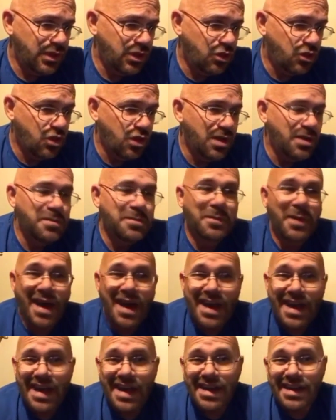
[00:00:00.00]
you couldn't
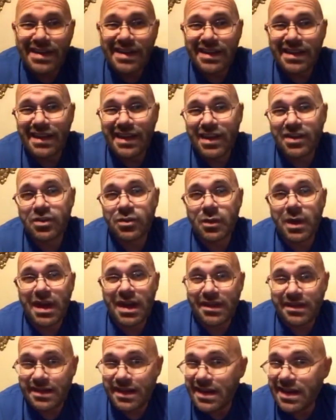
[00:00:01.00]
buy it unless you were
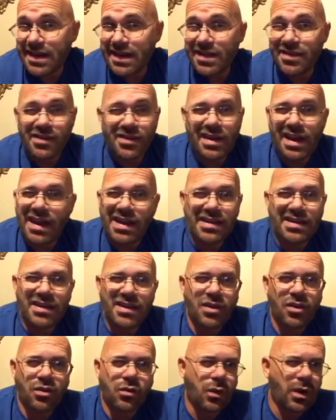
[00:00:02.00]
18 or
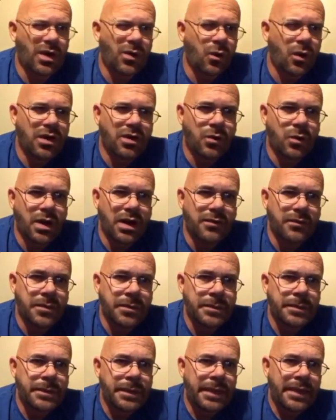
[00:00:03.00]
19 or 21 or
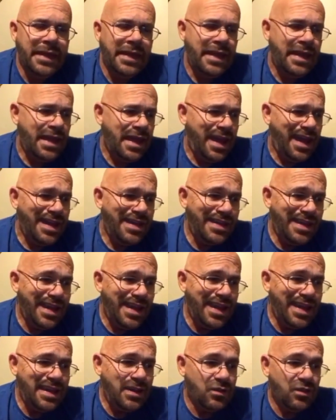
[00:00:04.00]
whatever. And
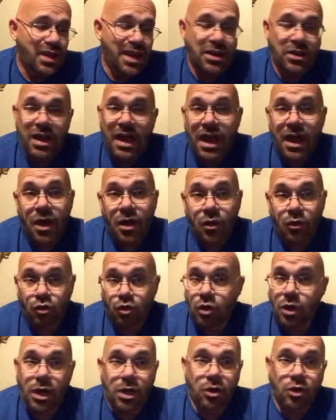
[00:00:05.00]
then it's like, now
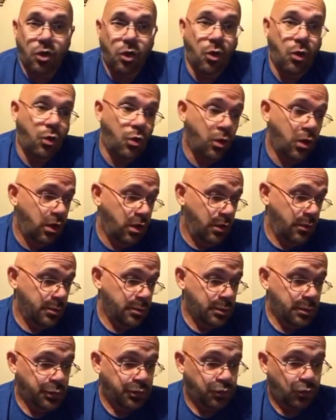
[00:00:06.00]
you got to go
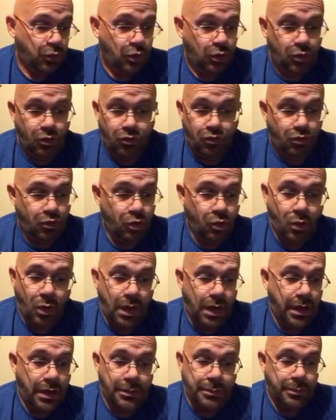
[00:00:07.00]
to
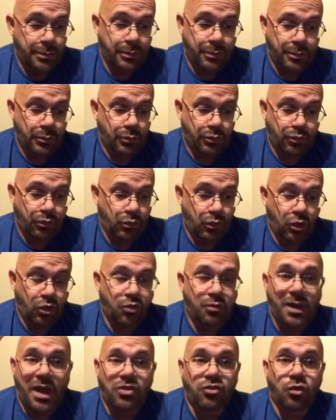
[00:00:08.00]
a
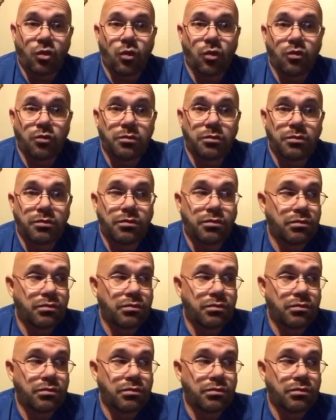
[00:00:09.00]
special